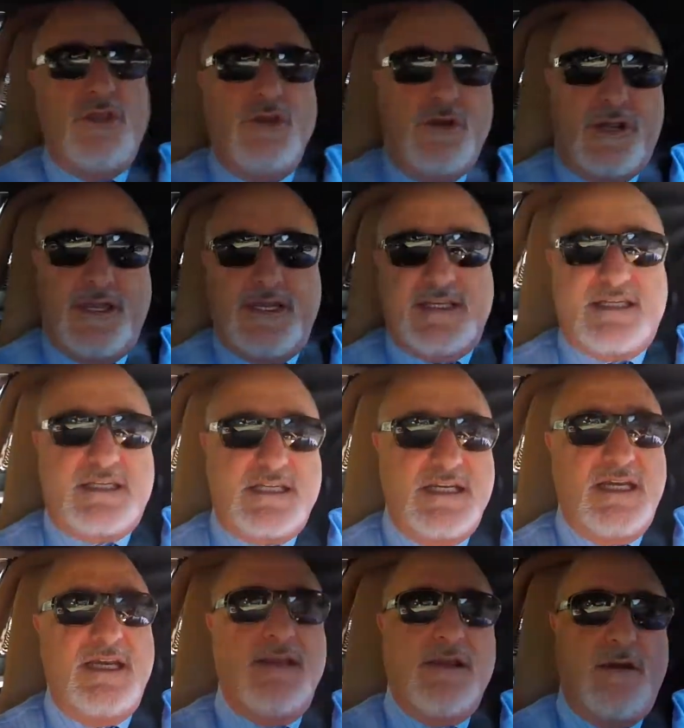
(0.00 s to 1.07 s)
You're going to
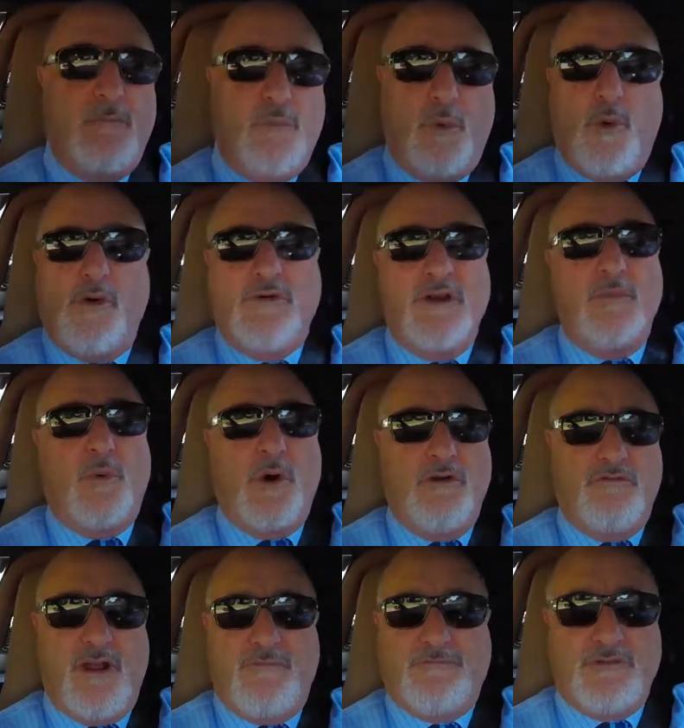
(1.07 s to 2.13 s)
see more and
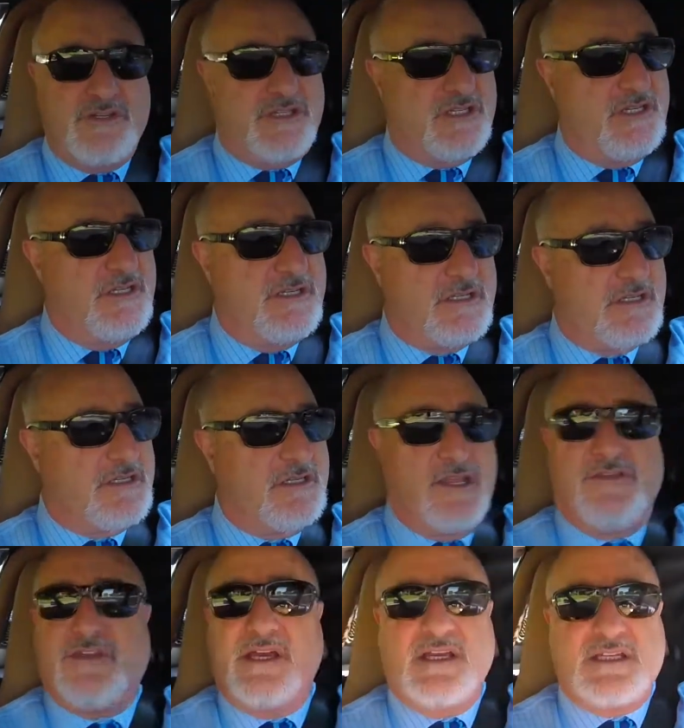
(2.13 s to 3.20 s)
more references to
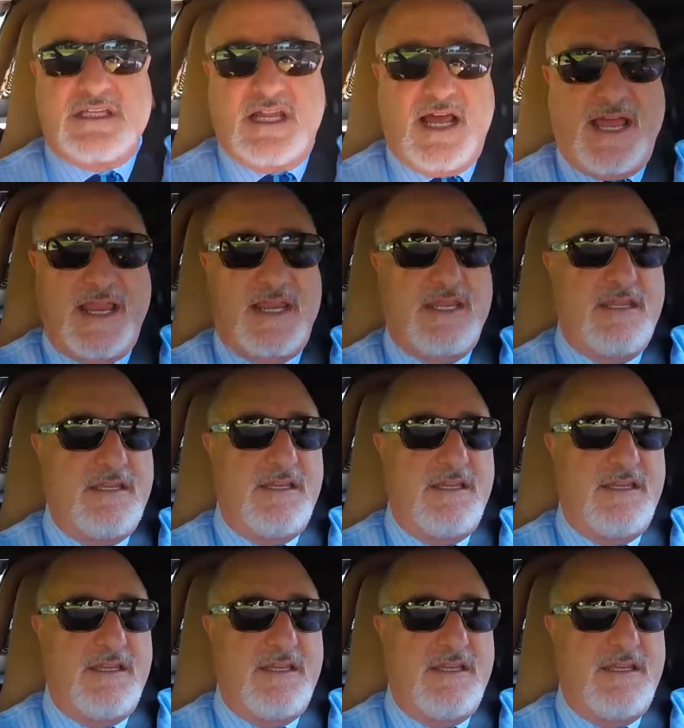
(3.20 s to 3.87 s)
things like